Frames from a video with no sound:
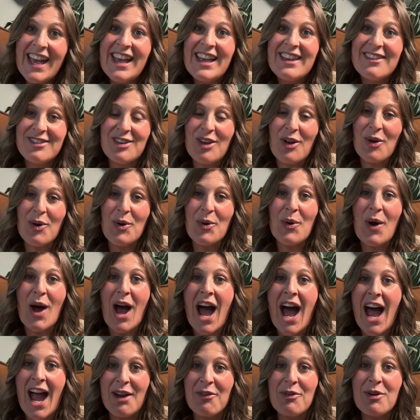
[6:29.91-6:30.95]
So
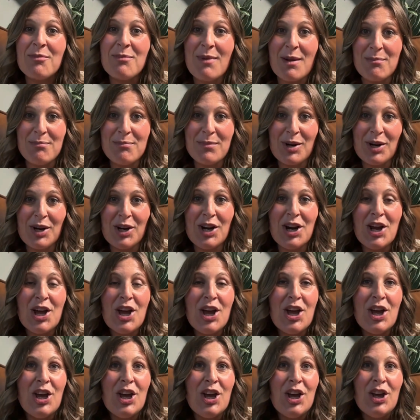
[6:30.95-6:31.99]
I remember
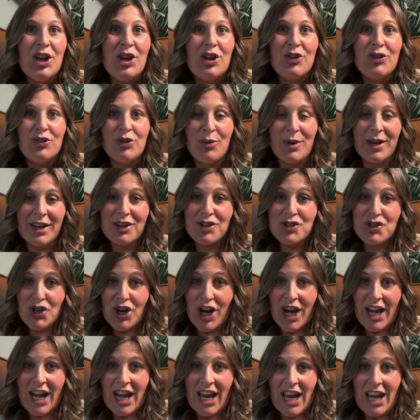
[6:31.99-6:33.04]
doing a
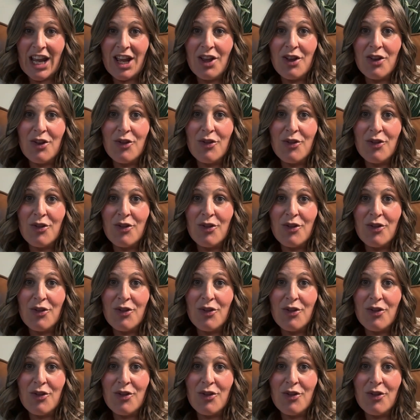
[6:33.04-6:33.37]
training